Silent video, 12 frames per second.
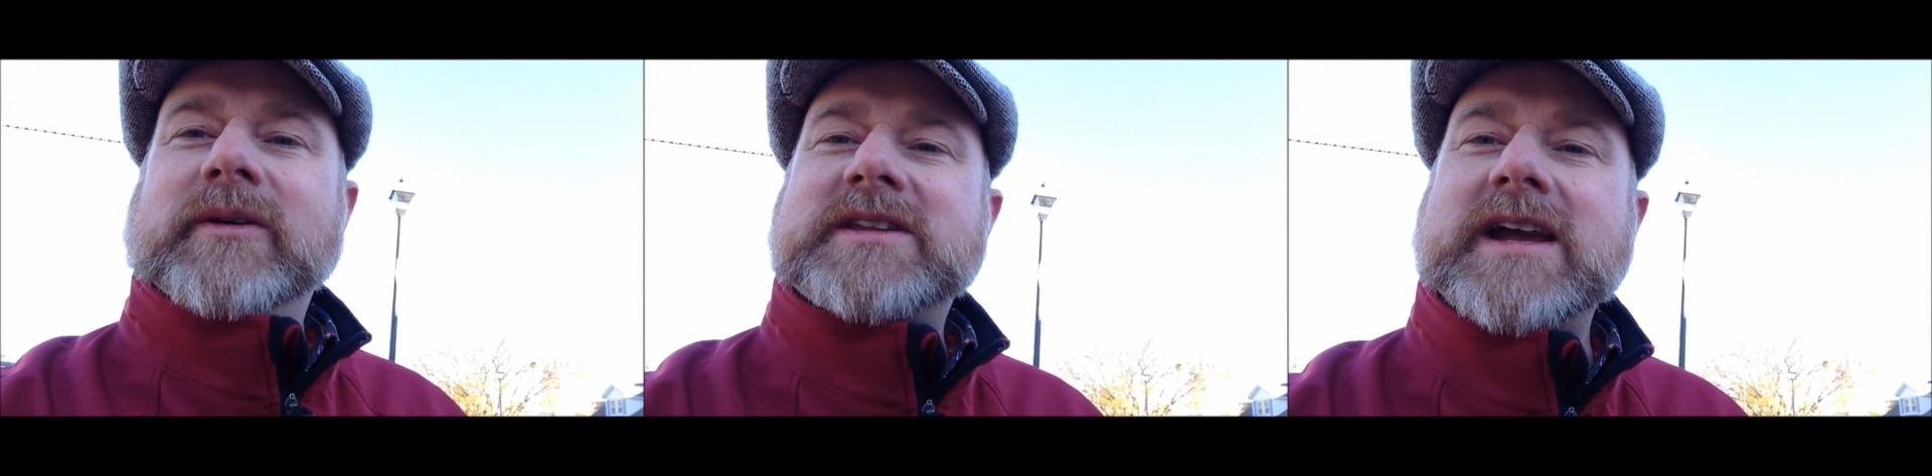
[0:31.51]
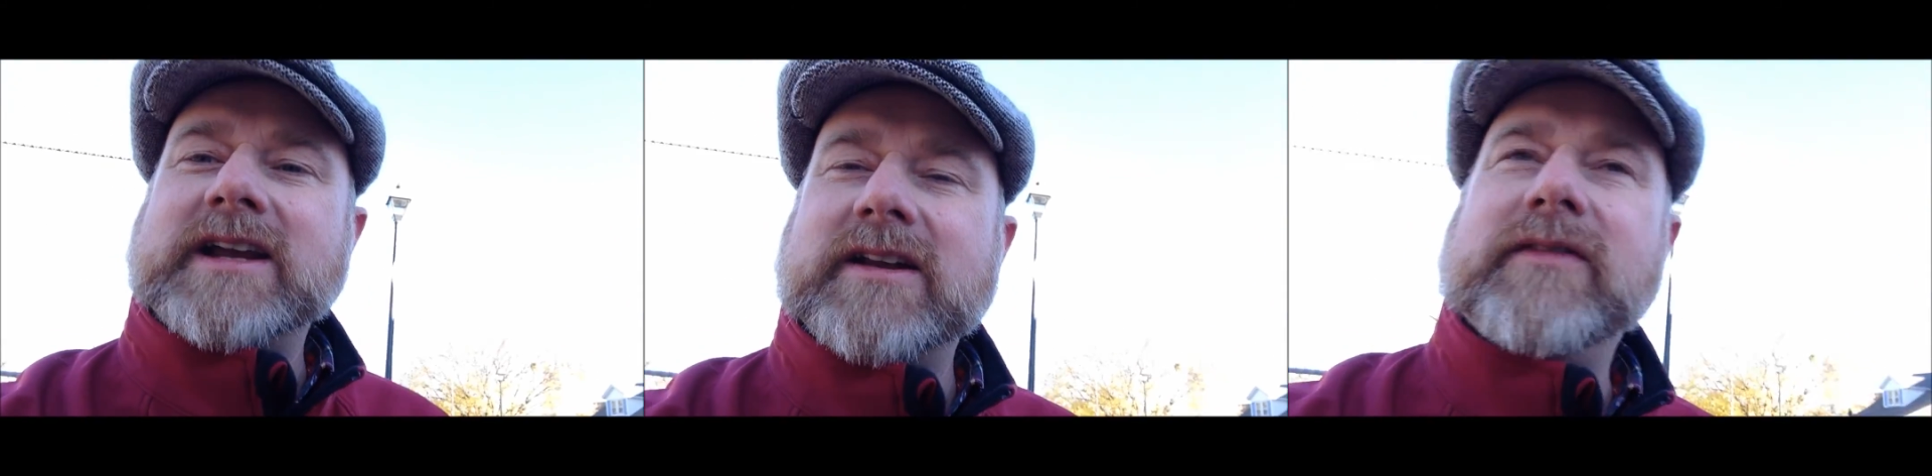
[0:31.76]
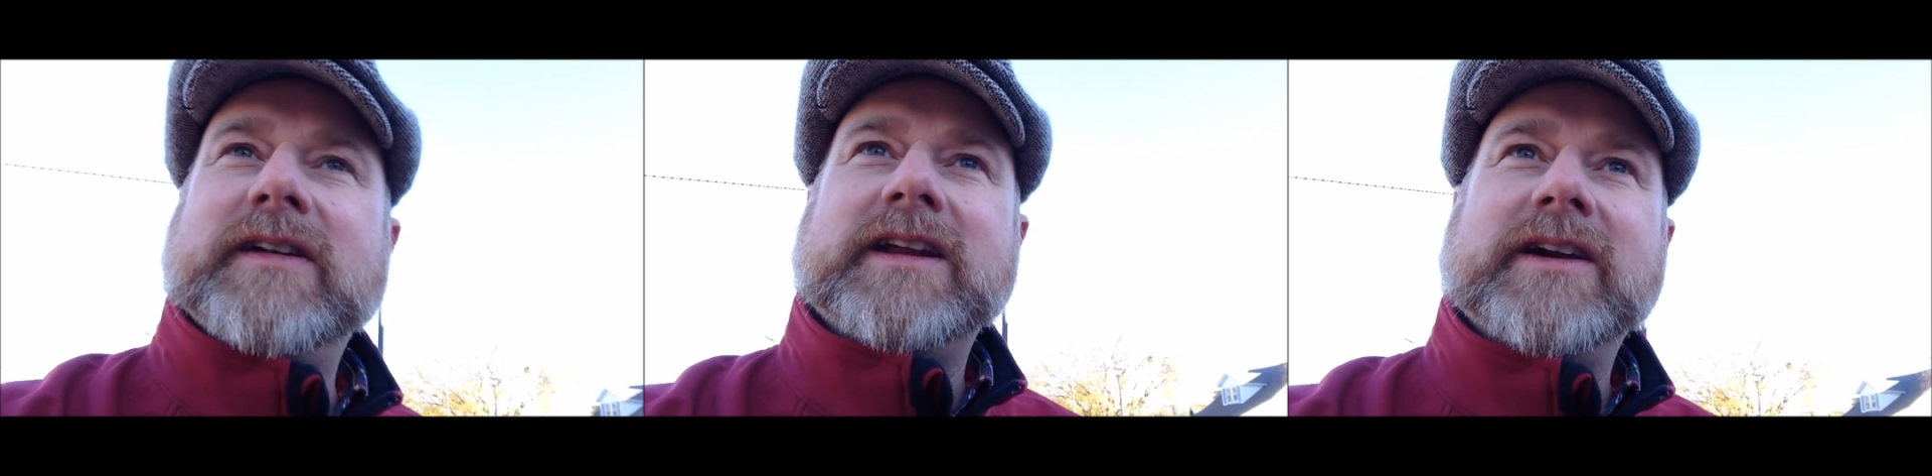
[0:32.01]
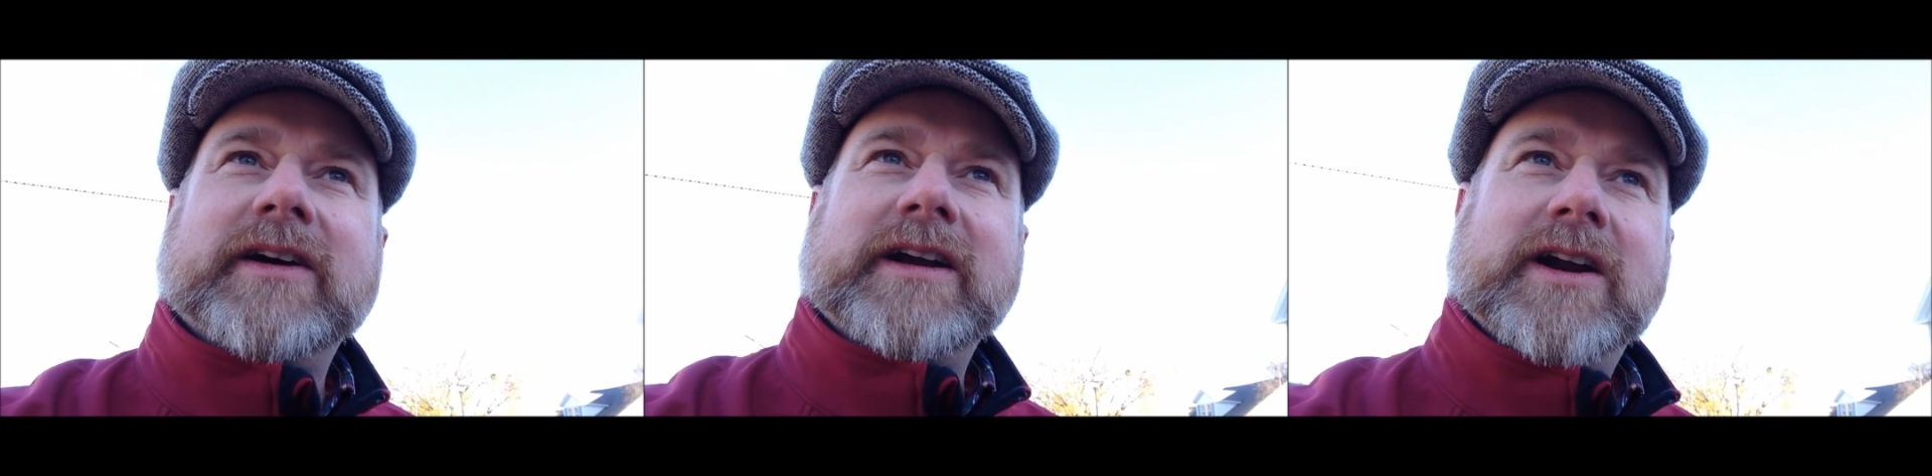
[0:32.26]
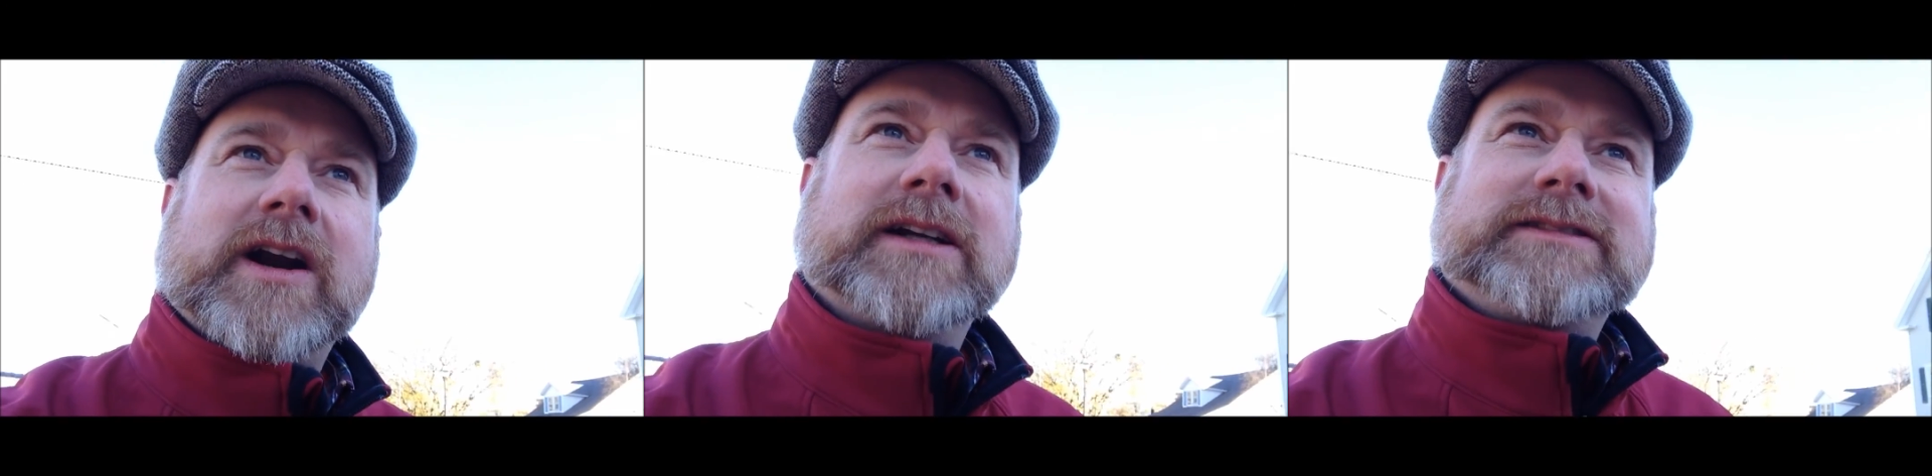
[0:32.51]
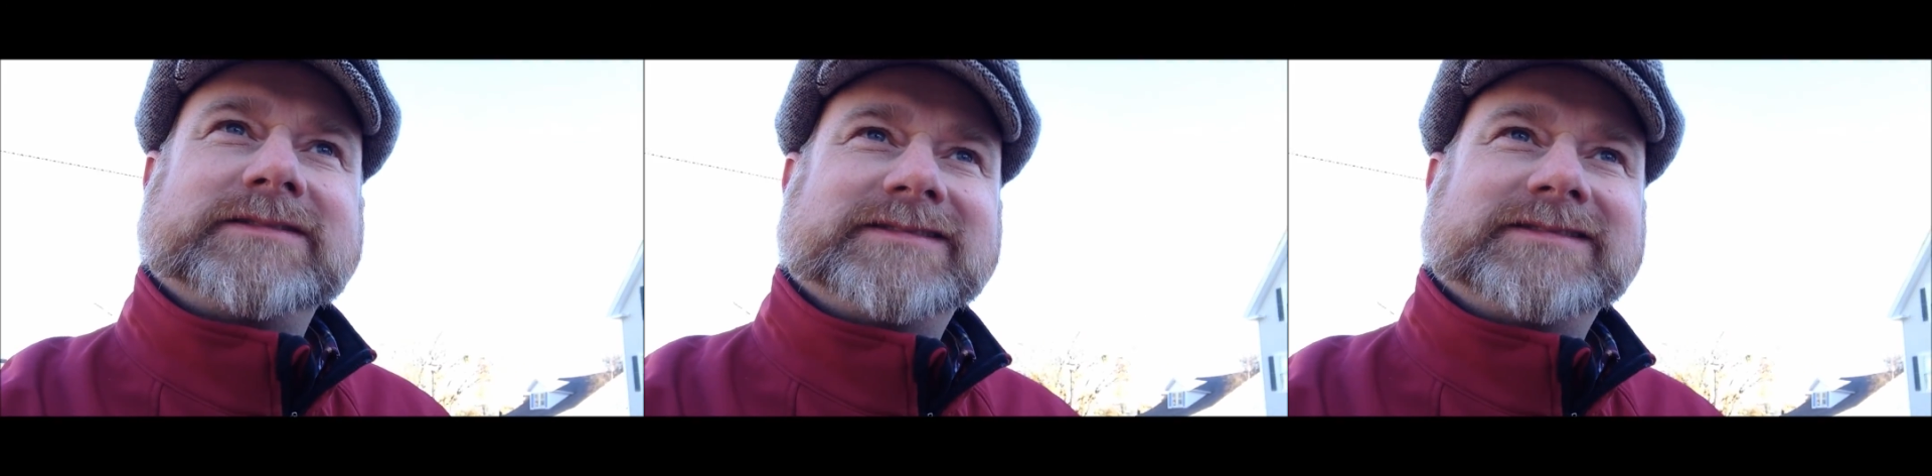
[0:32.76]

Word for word: taking a video here.